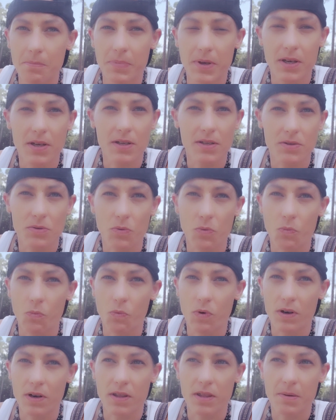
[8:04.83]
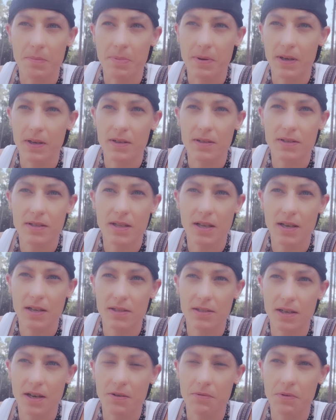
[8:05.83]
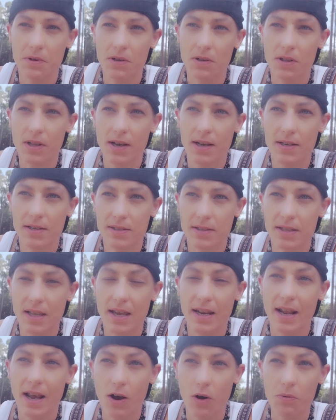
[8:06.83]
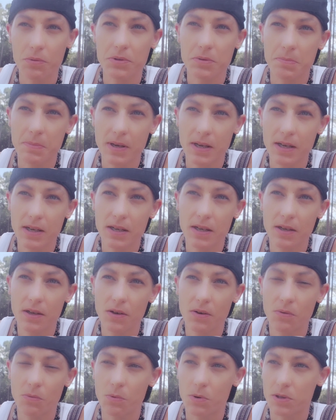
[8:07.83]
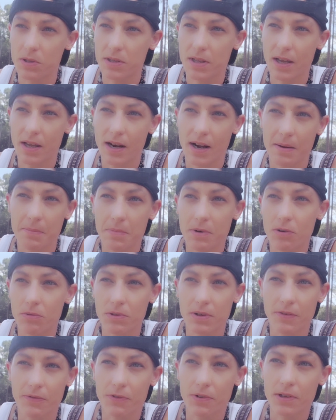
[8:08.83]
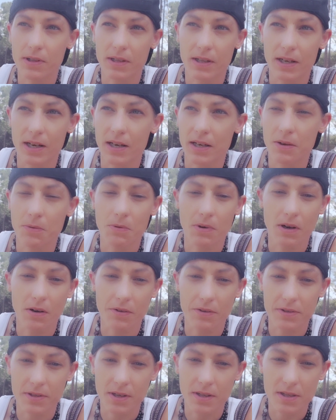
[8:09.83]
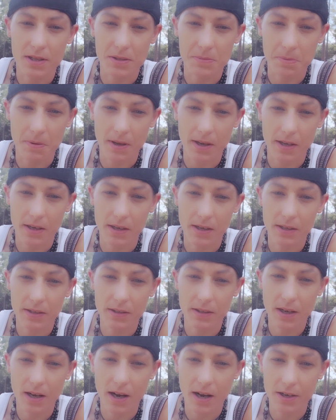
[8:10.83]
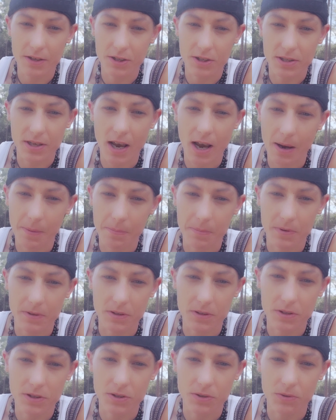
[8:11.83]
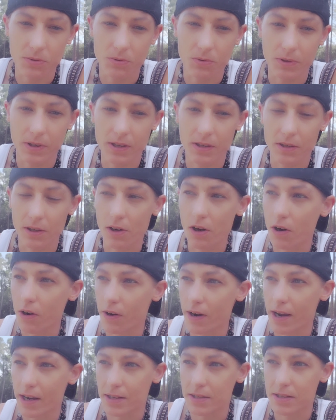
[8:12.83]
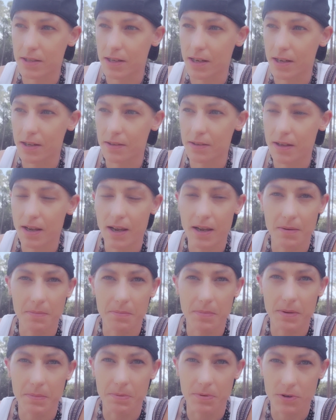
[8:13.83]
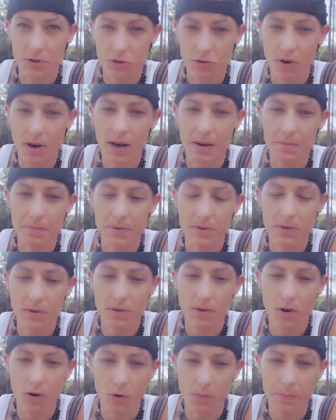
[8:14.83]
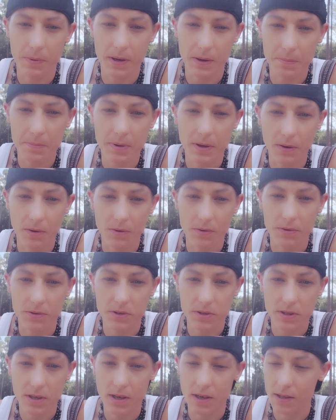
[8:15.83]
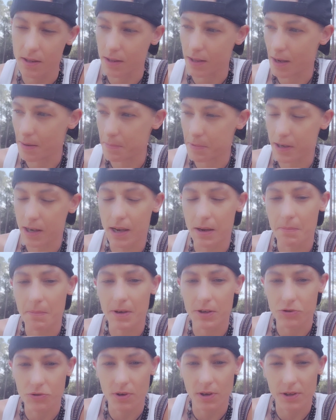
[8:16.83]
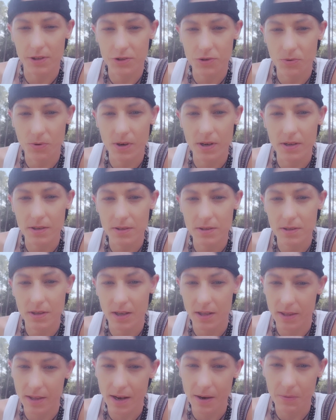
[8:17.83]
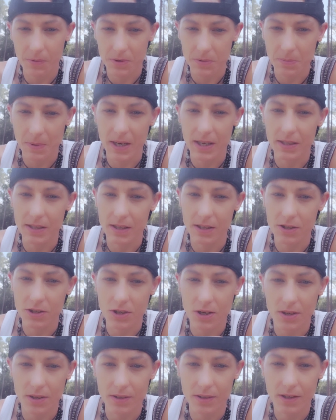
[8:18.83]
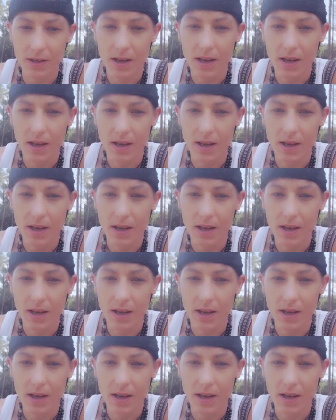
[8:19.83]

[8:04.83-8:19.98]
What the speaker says: Because one of the biggest things I realized that helped me was that I'm no different than anyone else on this planet. I just happened to get in a car accident and be prescribed opiate pills, and that became my drug of choice, and that was my addiction,